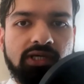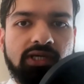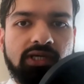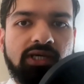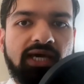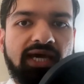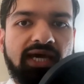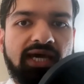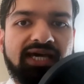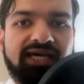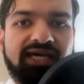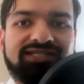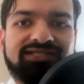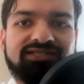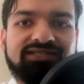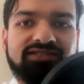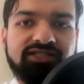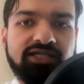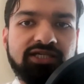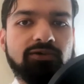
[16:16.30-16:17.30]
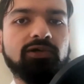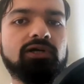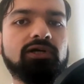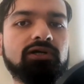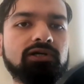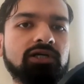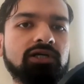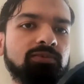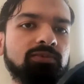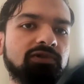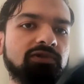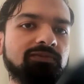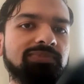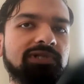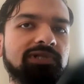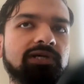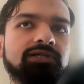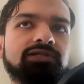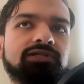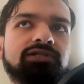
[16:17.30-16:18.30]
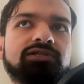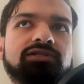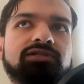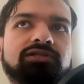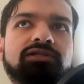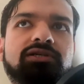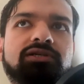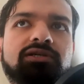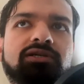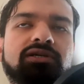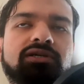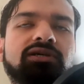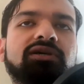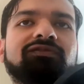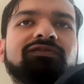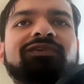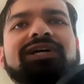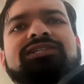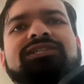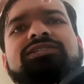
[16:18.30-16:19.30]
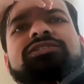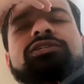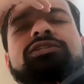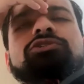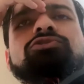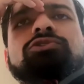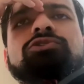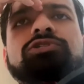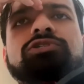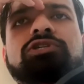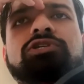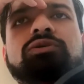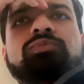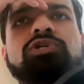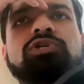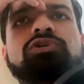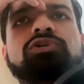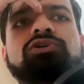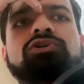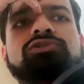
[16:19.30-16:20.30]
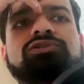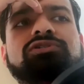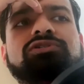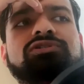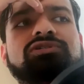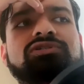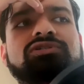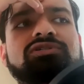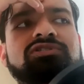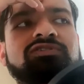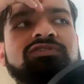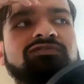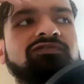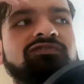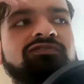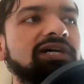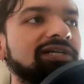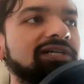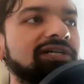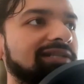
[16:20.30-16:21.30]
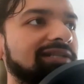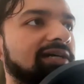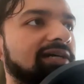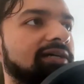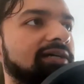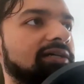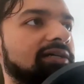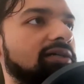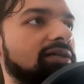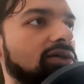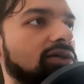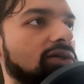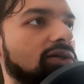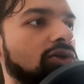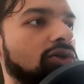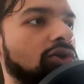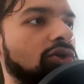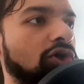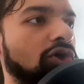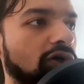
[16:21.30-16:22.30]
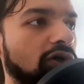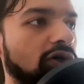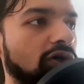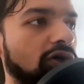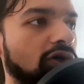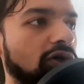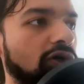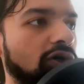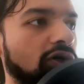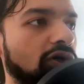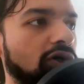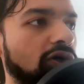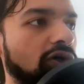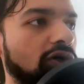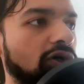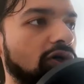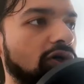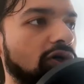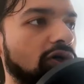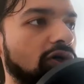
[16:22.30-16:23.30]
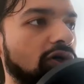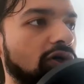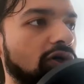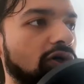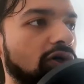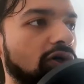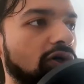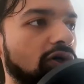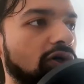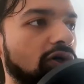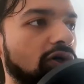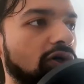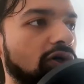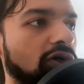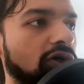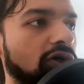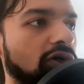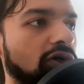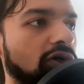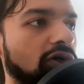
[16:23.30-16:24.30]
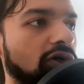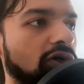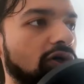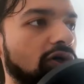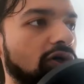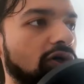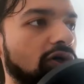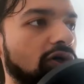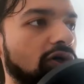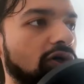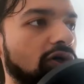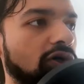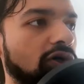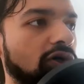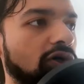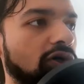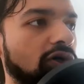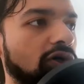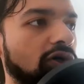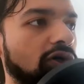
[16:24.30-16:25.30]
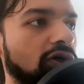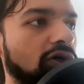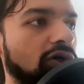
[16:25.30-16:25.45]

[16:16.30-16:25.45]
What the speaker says: And there are a couple of places. In fact, it's interesting because to find like non-halal chicken in Botswana is kind of a